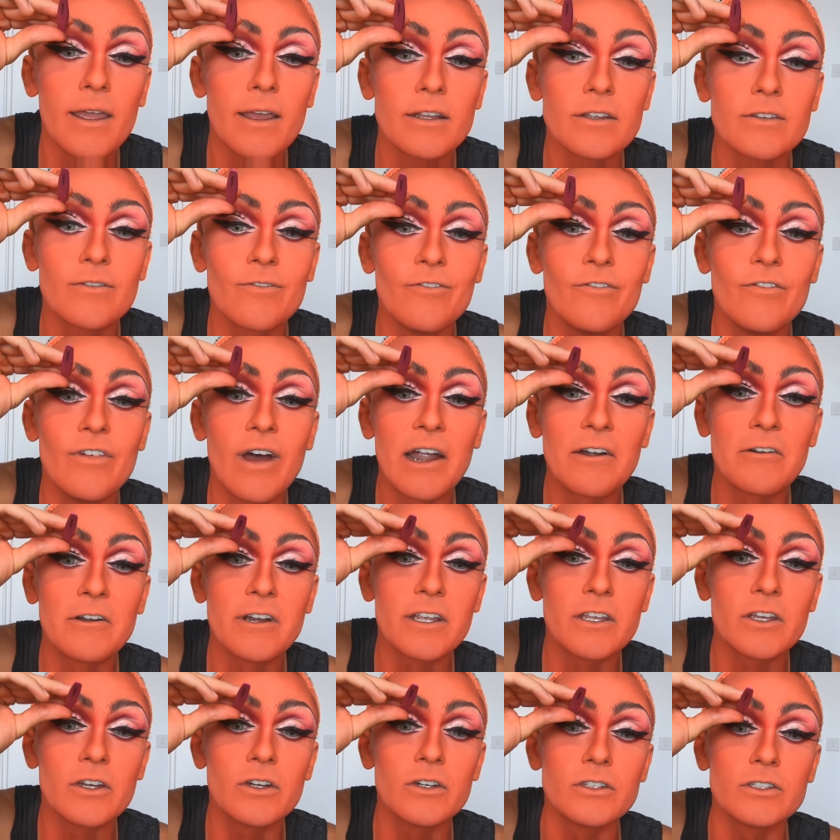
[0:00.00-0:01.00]
It's very
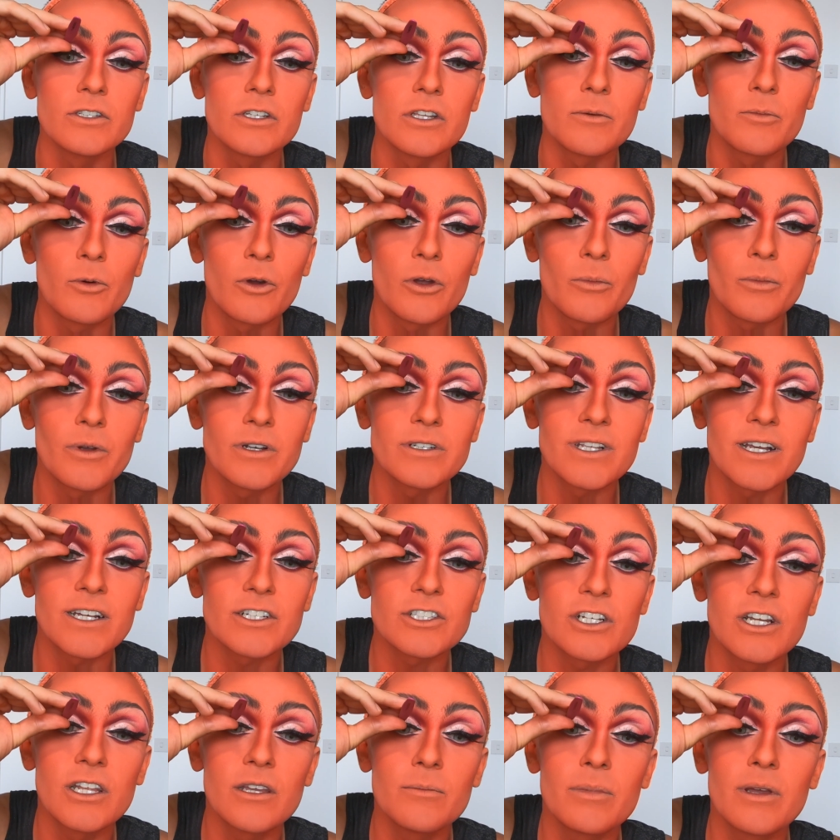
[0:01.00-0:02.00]
good, to the point where it's
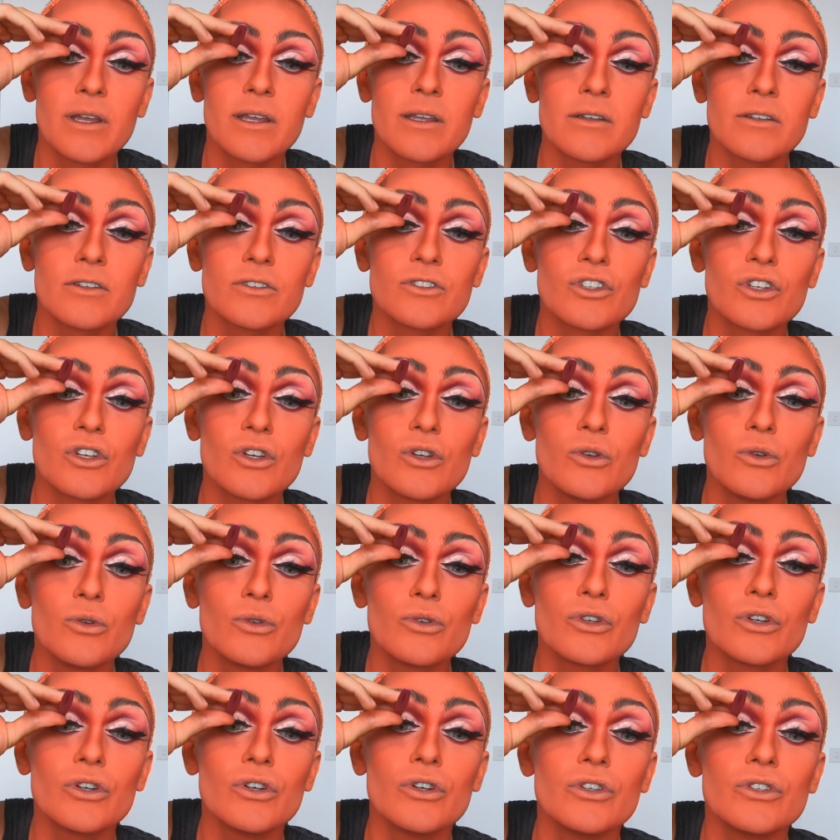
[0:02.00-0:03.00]
actually a bit too
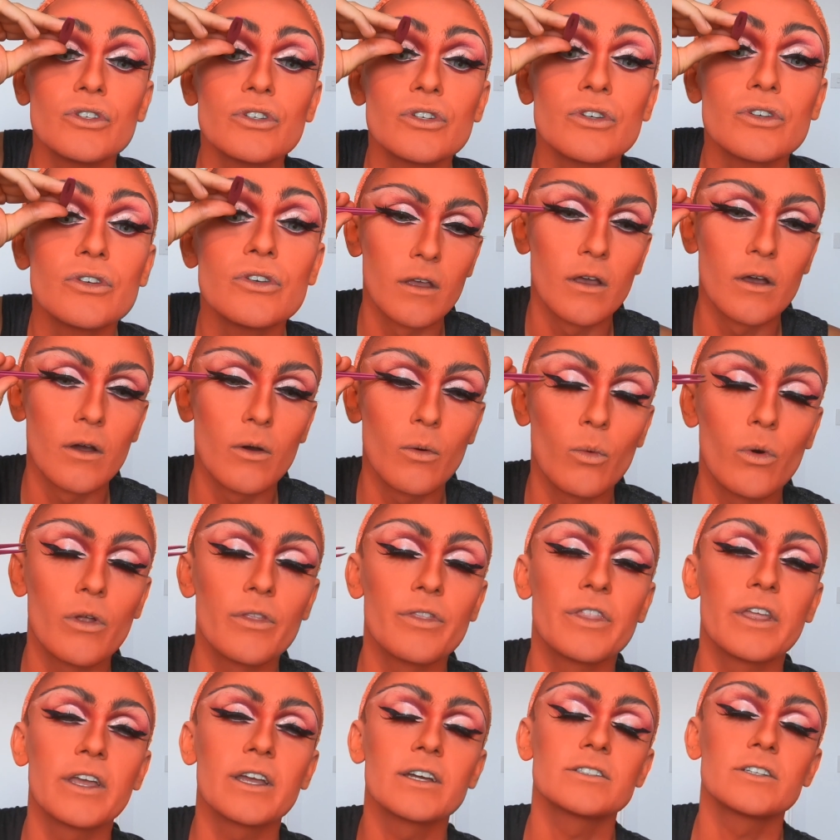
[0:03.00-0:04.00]
good. One
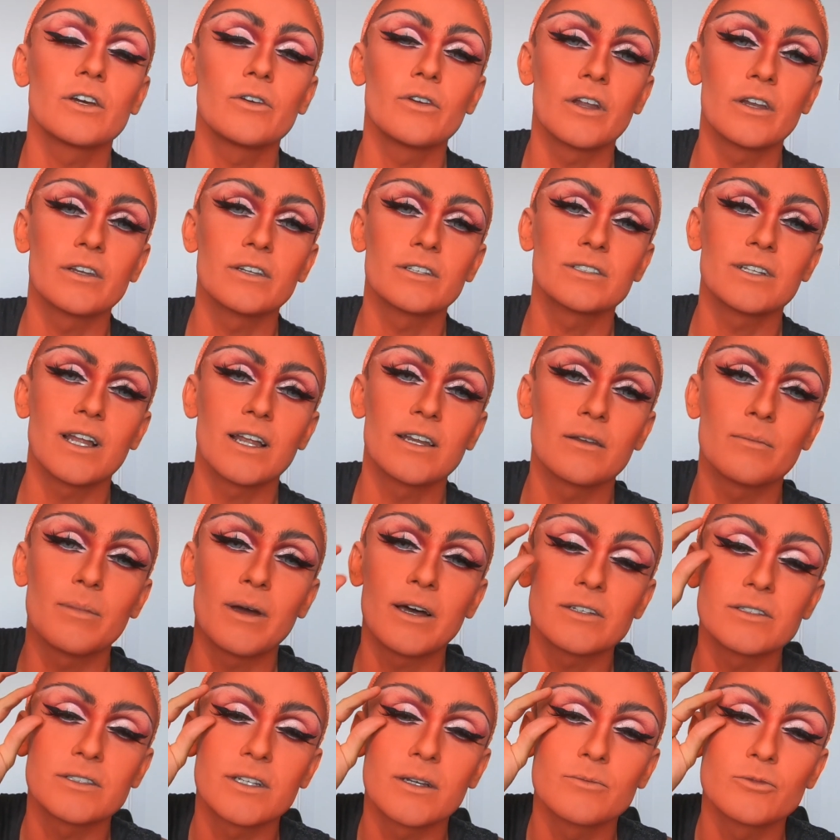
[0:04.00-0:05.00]
thing I don't understand
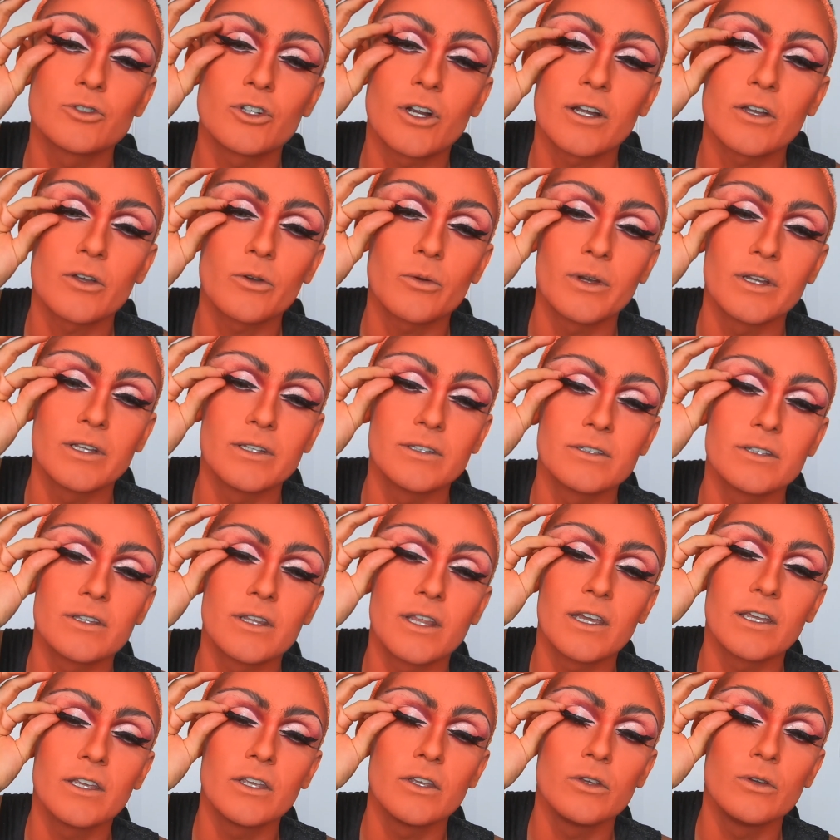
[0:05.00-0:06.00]
about some drag queens,
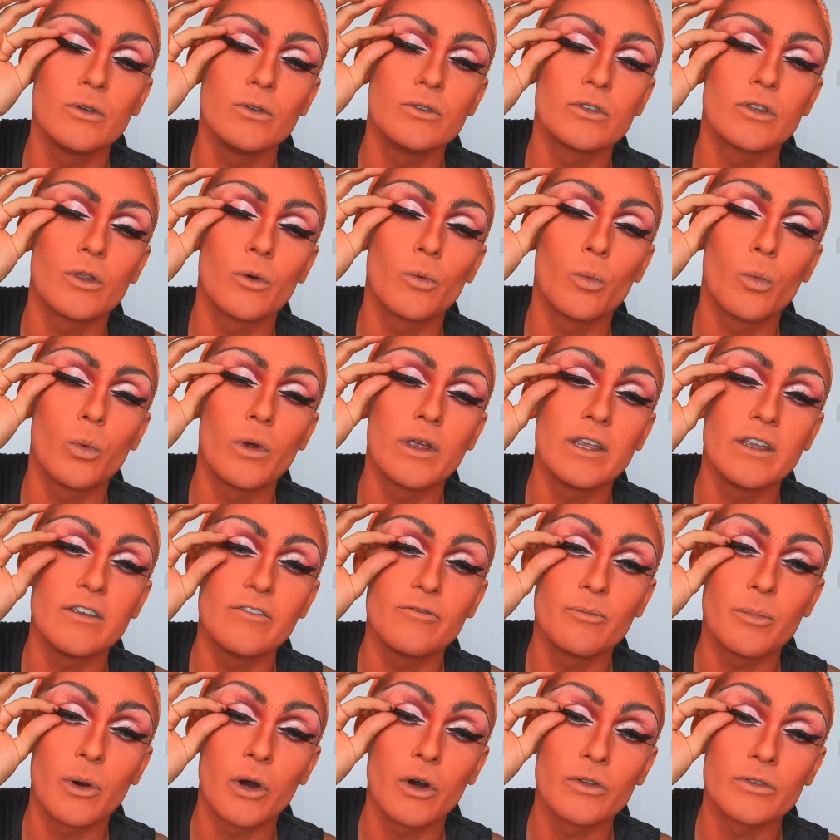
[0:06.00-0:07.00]
they use the
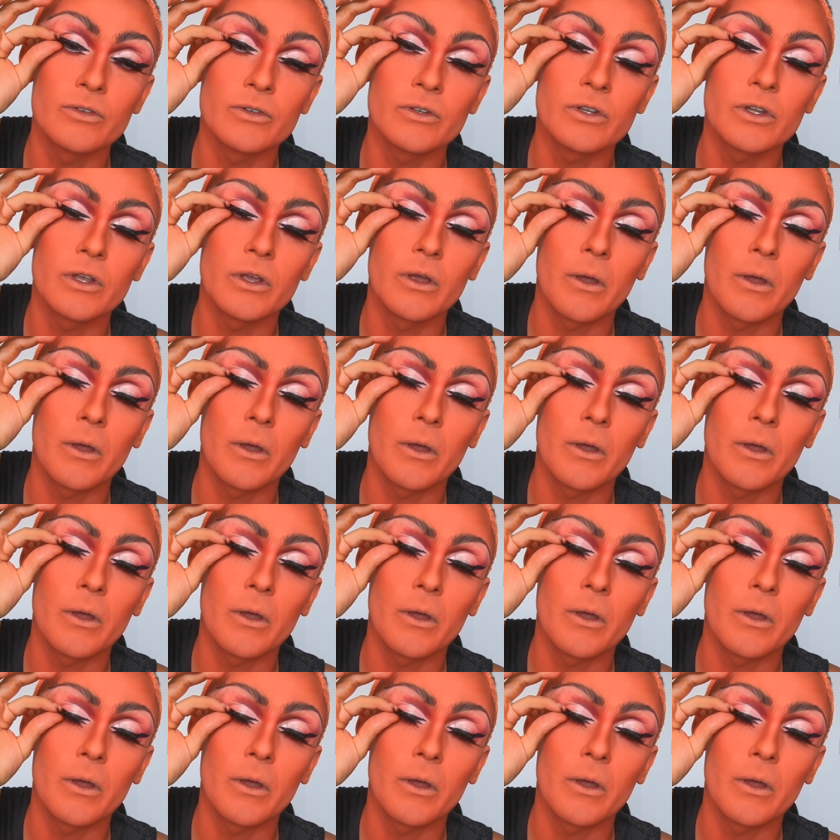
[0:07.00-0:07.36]
weave bond